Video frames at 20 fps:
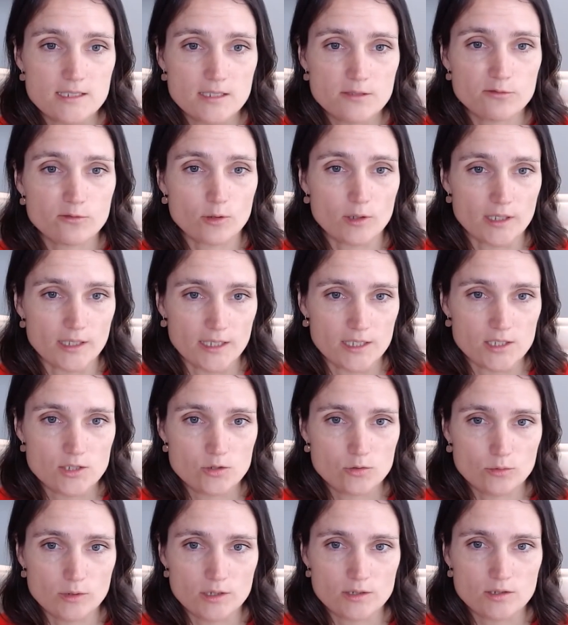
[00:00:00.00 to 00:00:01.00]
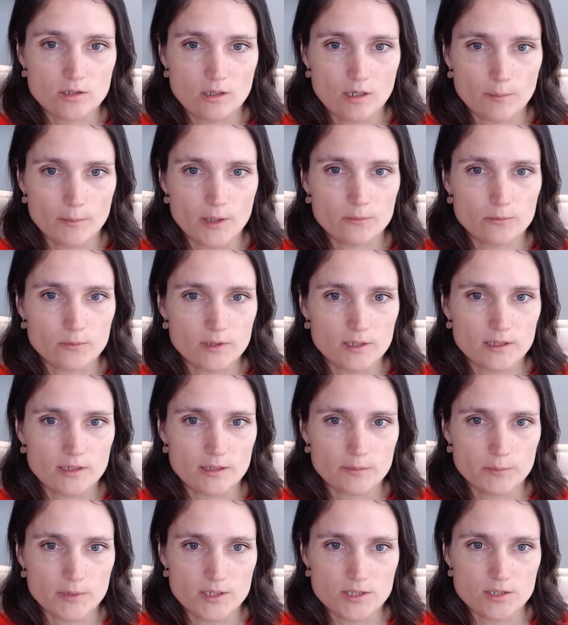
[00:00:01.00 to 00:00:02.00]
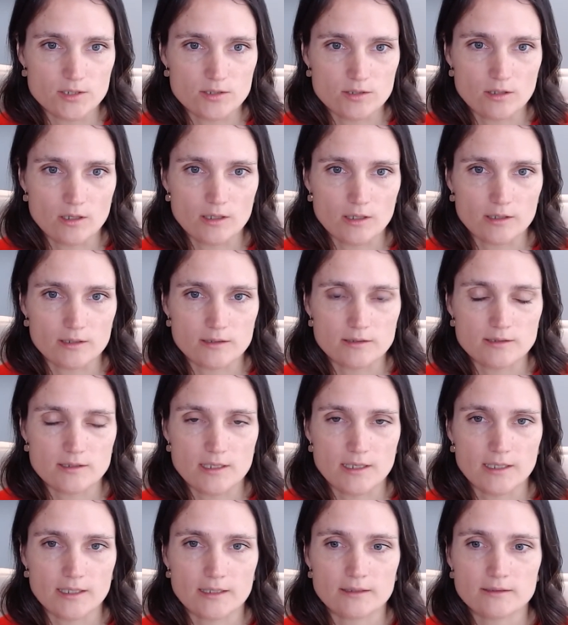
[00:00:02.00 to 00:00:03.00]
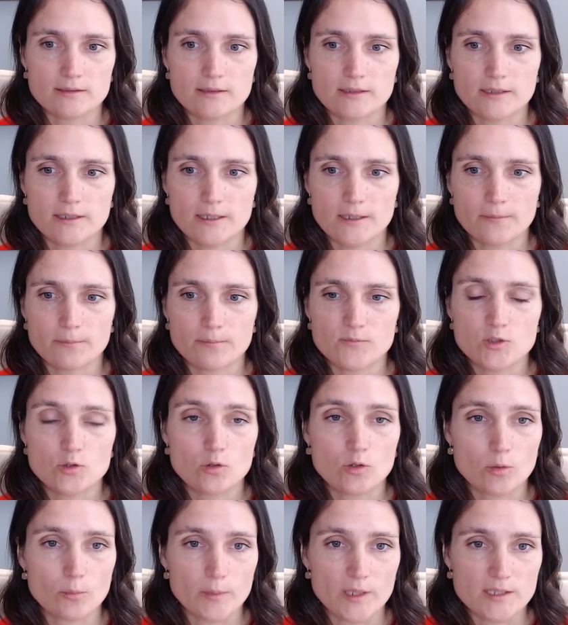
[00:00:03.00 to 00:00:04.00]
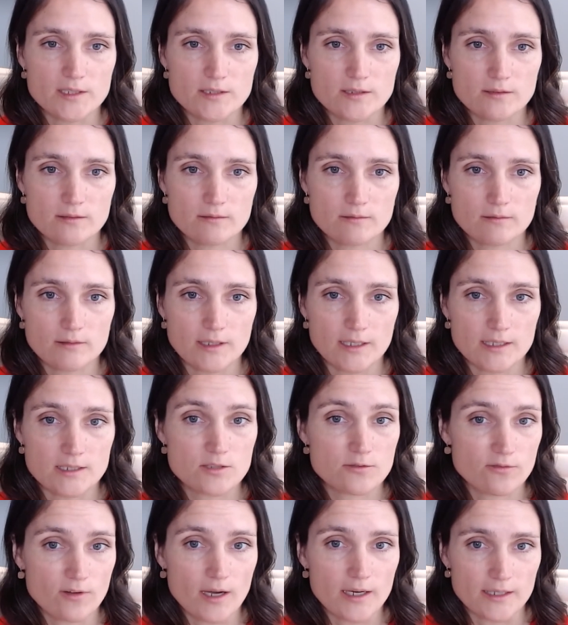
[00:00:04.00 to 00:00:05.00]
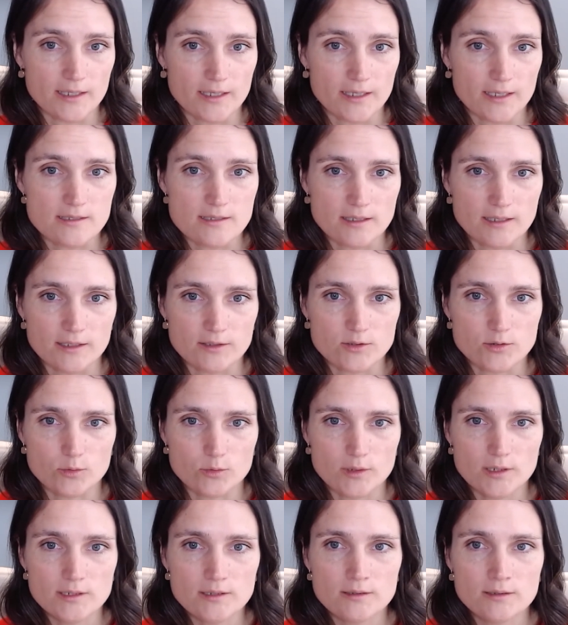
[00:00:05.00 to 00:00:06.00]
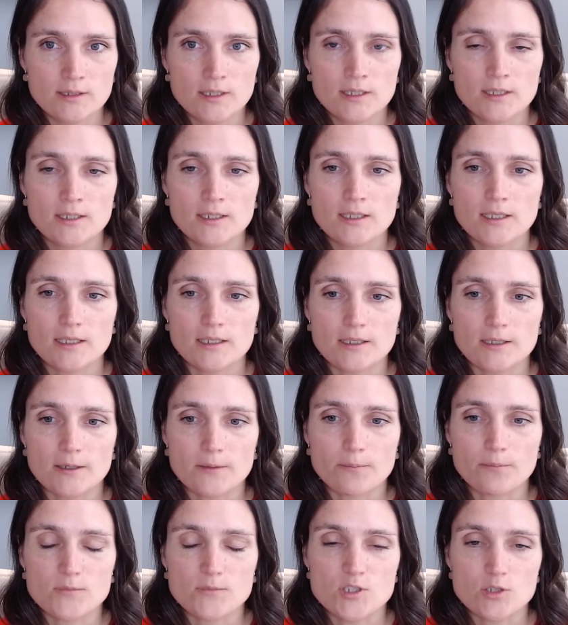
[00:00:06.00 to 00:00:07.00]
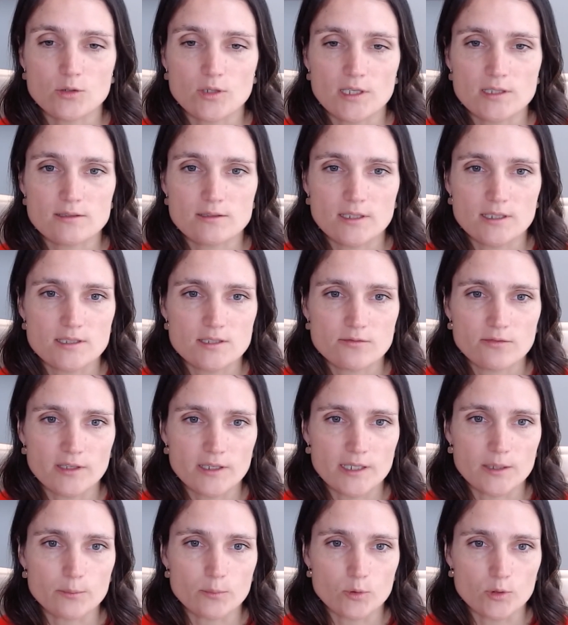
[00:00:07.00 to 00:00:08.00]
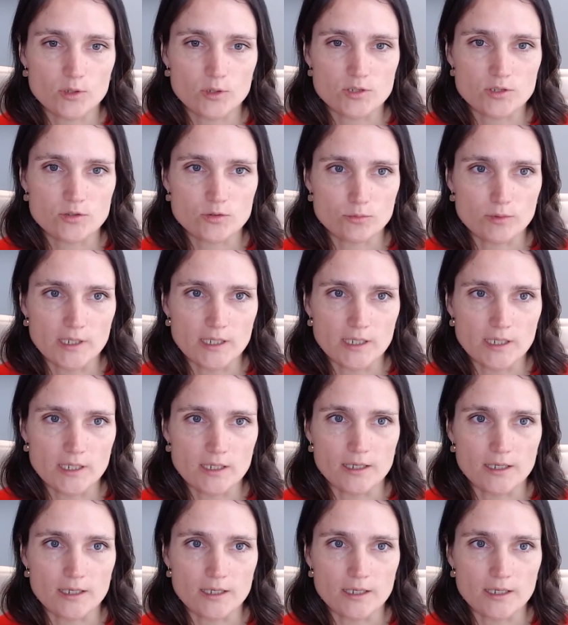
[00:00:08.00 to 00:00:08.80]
for an issuer to come up with an ambitious target and to commit its financing to it. So that's very important to realize,